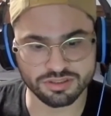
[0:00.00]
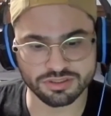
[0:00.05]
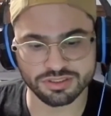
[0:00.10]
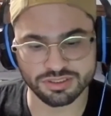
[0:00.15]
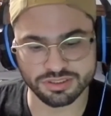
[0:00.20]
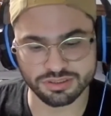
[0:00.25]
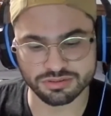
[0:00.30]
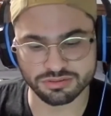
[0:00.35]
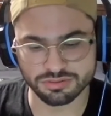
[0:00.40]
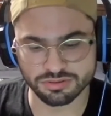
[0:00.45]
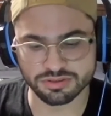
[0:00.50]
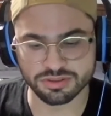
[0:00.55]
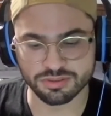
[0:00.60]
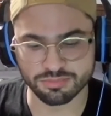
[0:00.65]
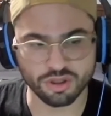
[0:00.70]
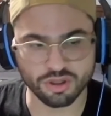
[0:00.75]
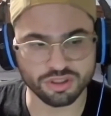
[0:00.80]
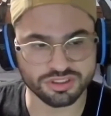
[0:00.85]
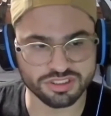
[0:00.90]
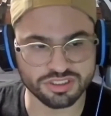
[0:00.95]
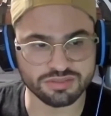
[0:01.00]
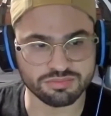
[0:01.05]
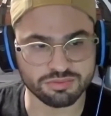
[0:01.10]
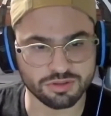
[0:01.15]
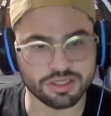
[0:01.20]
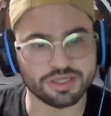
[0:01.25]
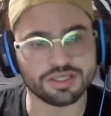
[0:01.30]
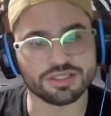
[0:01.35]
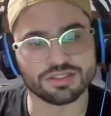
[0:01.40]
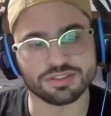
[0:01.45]
he the parts he
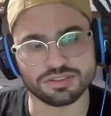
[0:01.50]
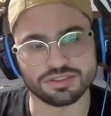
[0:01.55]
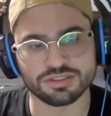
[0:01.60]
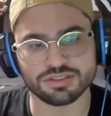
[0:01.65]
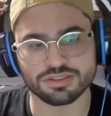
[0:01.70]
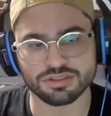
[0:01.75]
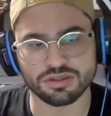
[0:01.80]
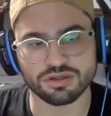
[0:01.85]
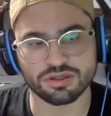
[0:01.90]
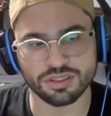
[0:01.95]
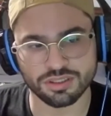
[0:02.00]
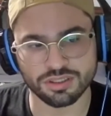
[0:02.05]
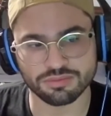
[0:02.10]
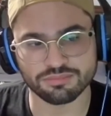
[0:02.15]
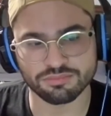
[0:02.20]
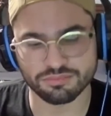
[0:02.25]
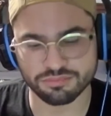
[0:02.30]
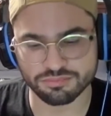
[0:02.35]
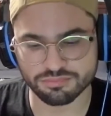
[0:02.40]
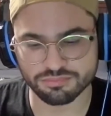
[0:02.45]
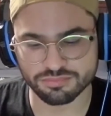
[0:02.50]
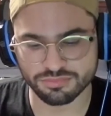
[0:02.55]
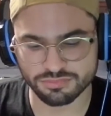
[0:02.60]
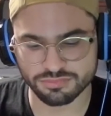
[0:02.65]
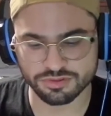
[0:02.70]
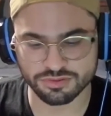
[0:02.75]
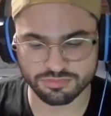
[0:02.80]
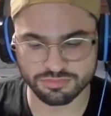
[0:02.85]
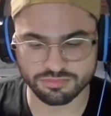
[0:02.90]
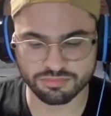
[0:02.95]
plays are
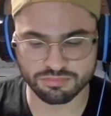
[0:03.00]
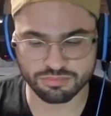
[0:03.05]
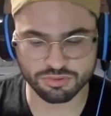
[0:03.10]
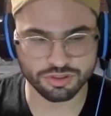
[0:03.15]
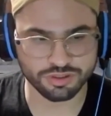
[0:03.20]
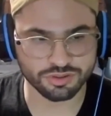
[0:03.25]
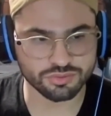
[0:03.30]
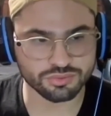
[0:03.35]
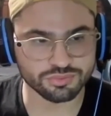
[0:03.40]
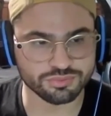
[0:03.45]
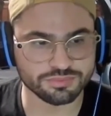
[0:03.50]
pretty cool.